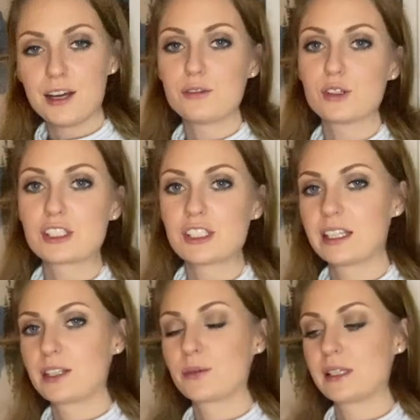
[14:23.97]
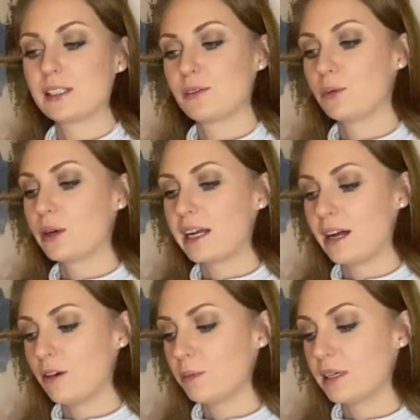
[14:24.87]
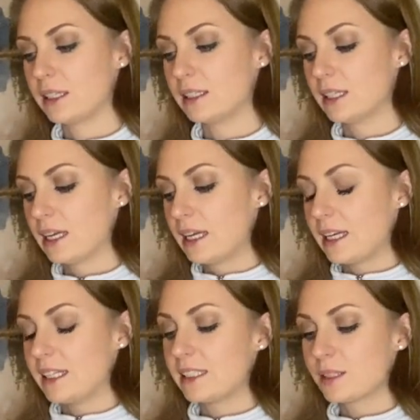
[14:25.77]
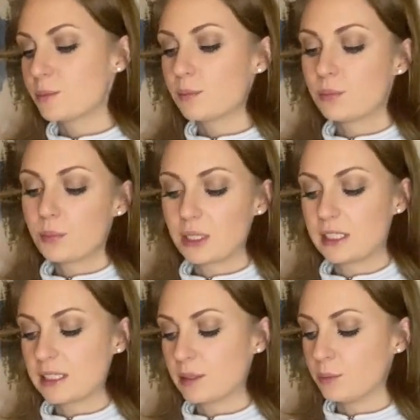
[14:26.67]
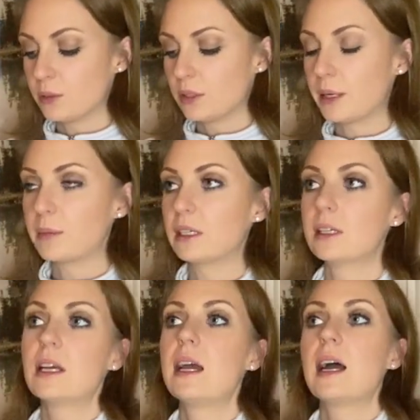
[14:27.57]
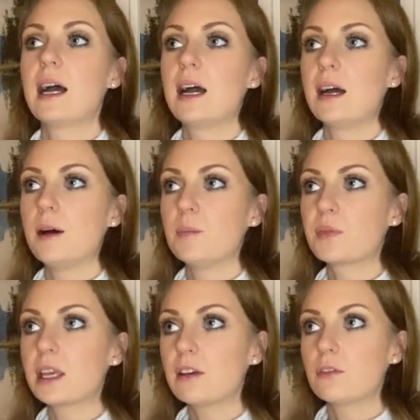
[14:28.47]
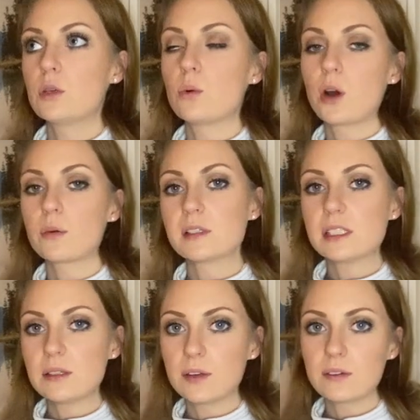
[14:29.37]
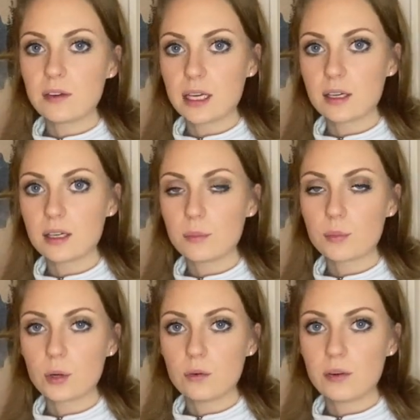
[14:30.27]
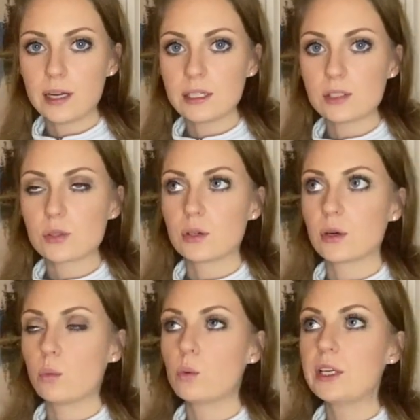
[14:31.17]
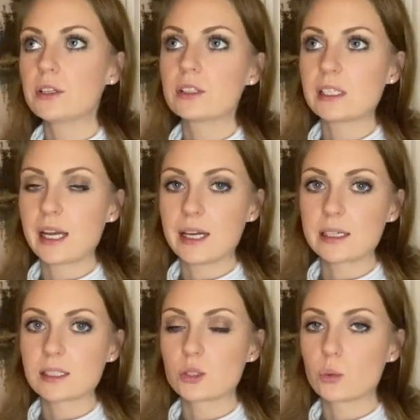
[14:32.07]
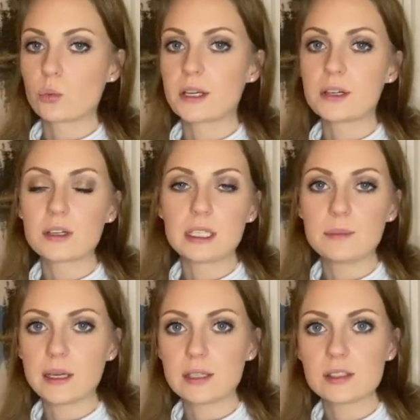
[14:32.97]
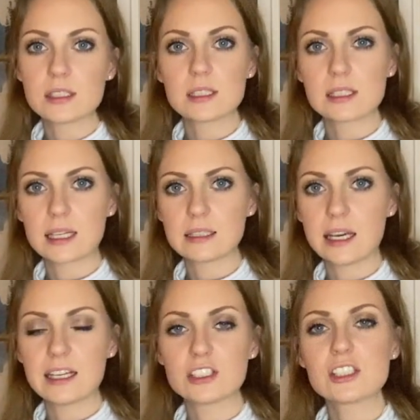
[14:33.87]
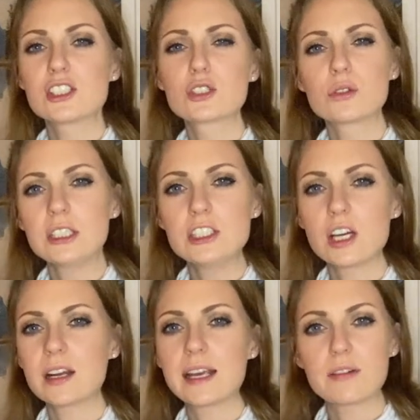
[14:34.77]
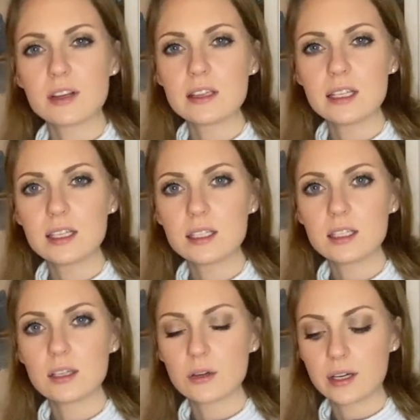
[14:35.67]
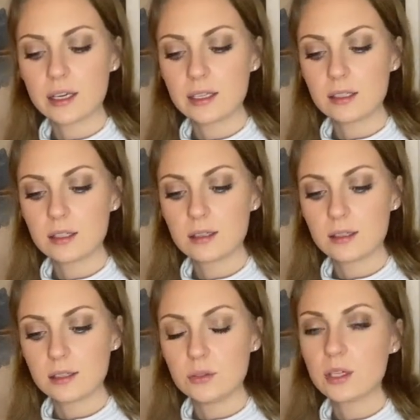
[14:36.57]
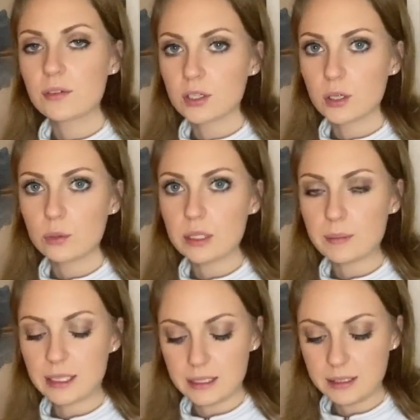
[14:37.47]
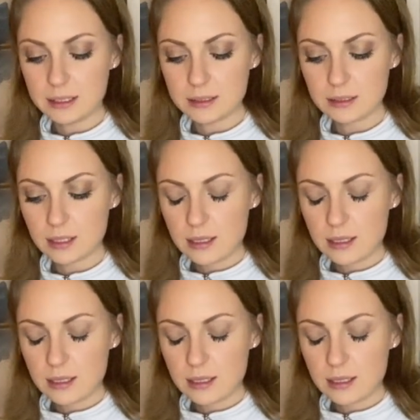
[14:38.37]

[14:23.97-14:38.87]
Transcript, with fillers: Unfortunately, the rest of it went out, but it's pretty simple. I mean, um, if you are receiving fake profiles or weird texts, weird emails, things like that, just screenshot everything, okay? You never know when you might need it.